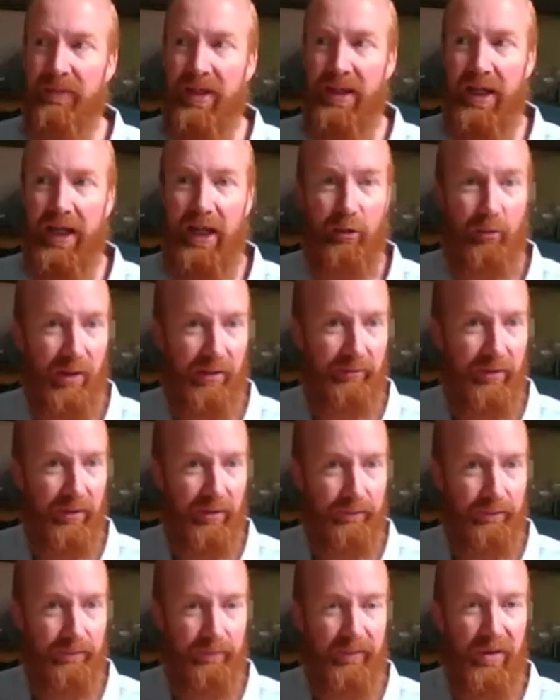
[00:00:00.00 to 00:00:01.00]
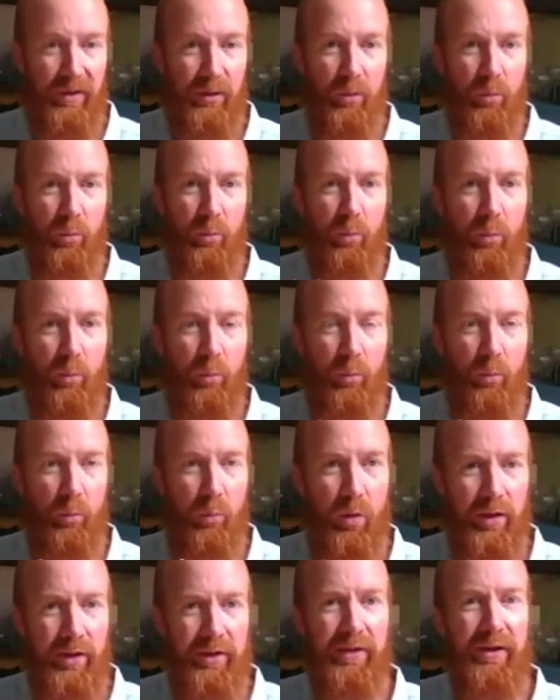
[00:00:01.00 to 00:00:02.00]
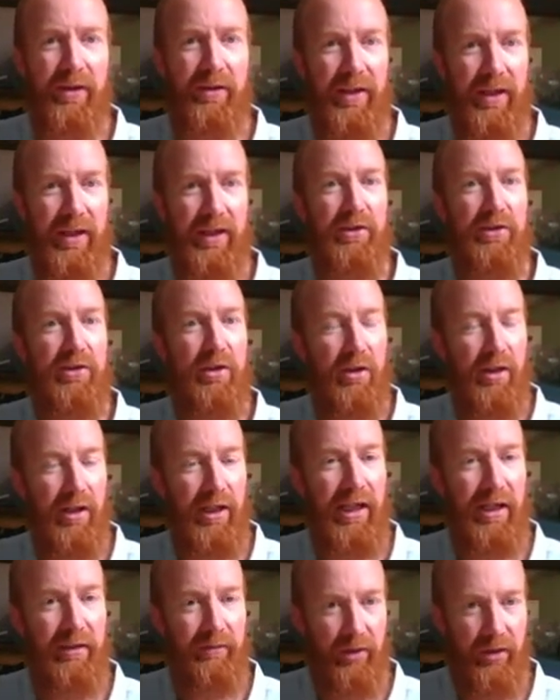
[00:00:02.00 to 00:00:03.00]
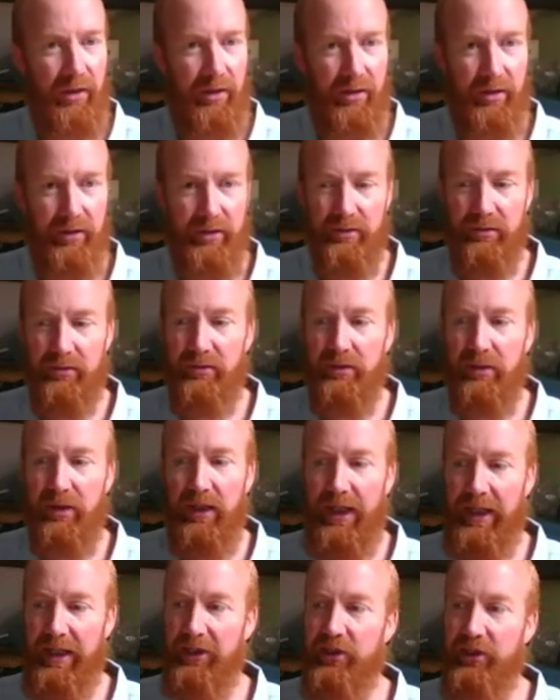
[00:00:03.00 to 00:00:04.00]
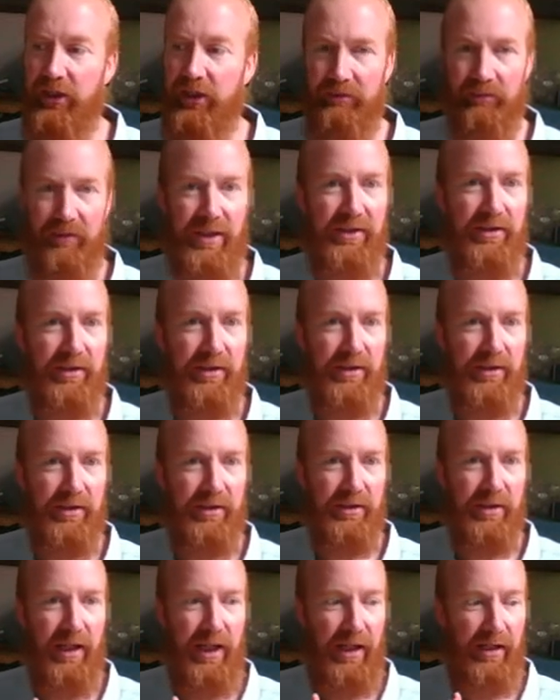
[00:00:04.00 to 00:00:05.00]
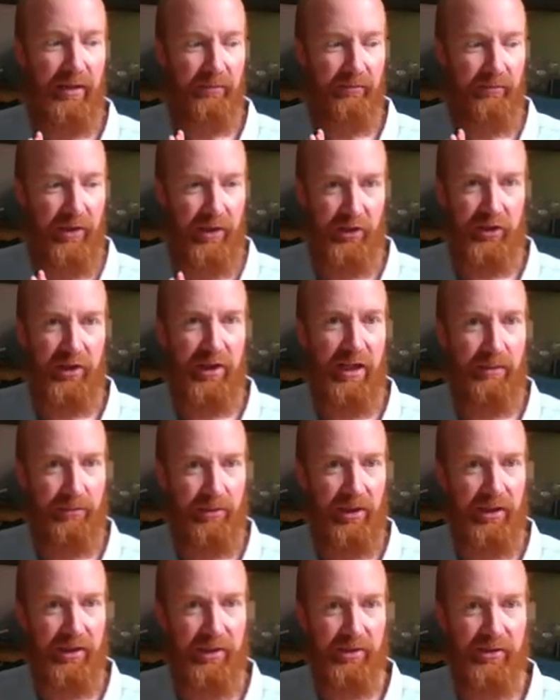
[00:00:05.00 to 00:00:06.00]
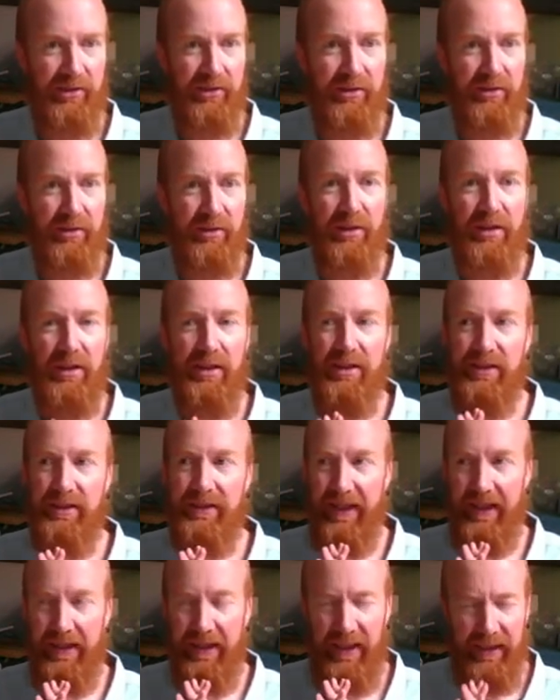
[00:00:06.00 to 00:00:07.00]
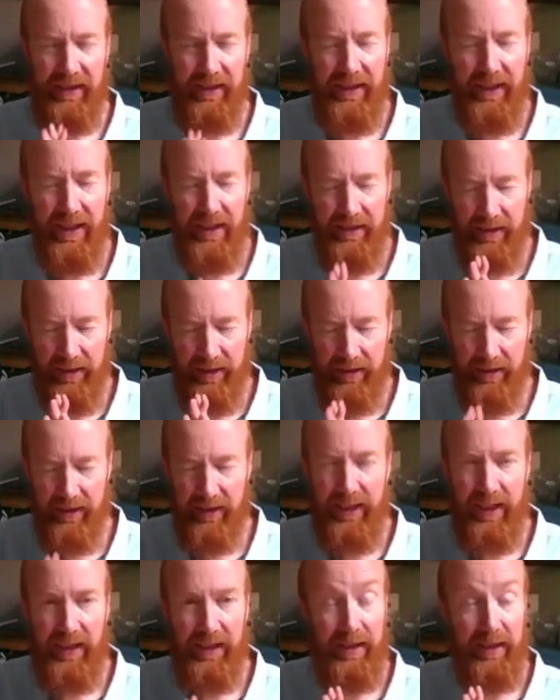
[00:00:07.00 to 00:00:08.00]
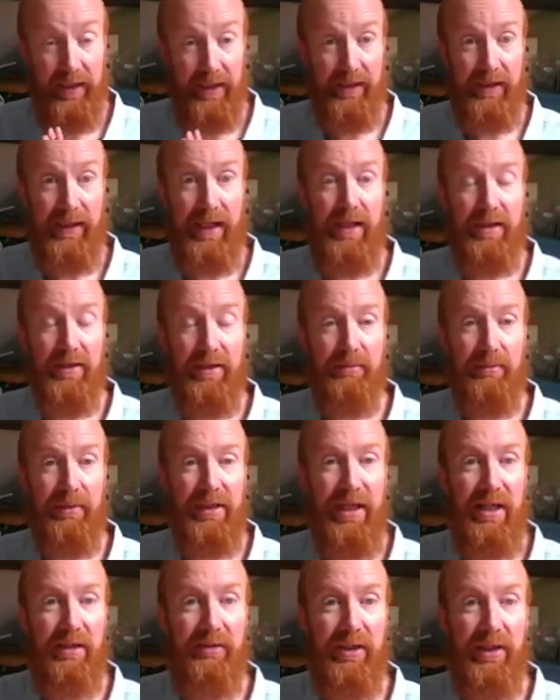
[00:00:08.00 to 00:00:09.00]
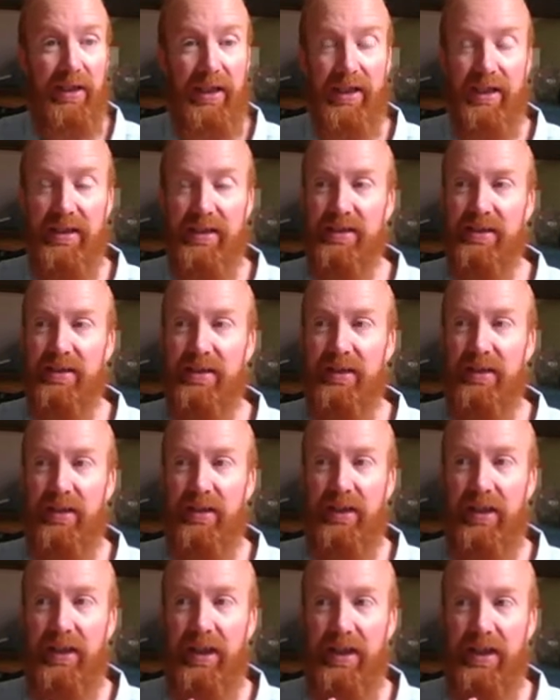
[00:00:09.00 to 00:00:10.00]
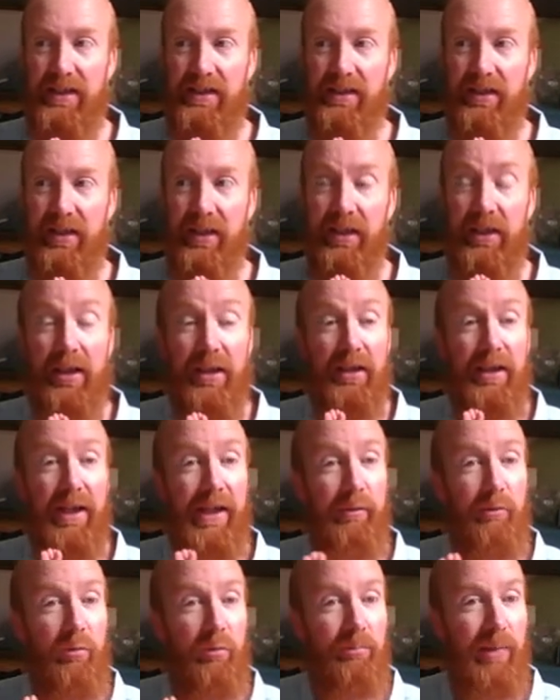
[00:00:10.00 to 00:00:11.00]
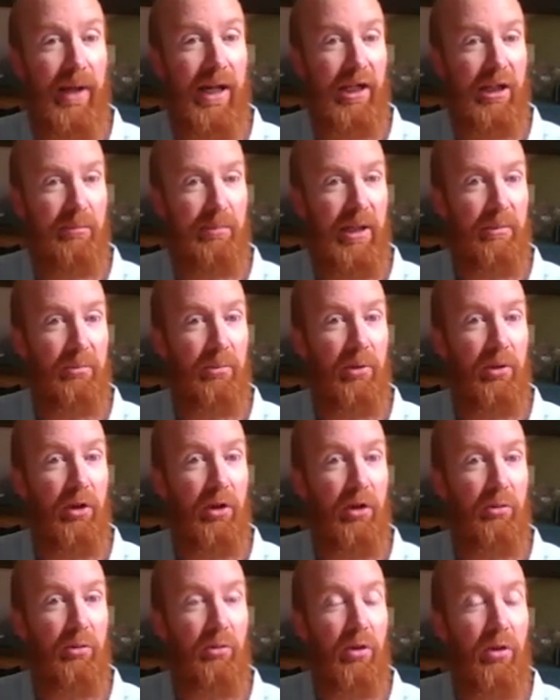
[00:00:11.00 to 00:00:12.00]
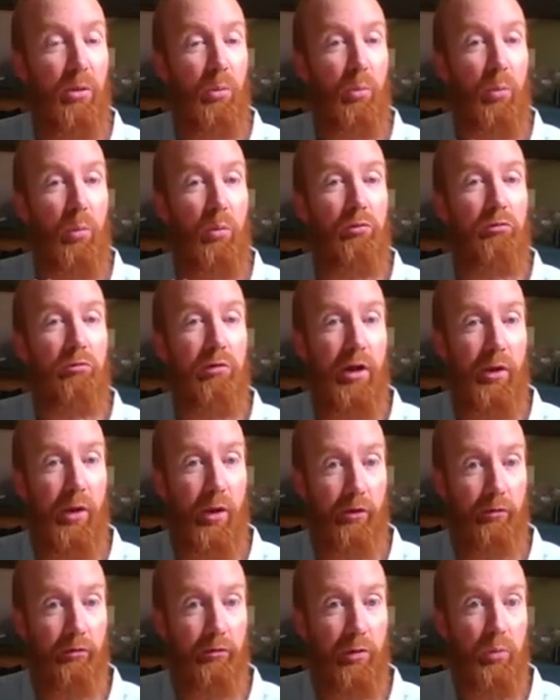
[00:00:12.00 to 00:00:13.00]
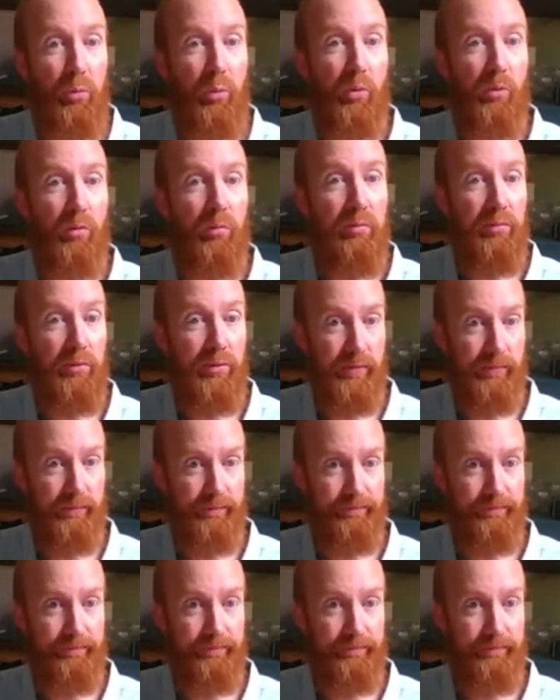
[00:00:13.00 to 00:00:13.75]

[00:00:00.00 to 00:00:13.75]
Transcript: However, one of the things that I have heard angel investors and venture capitalists say again and again and again to me down the years is that they will back people who will run through walls.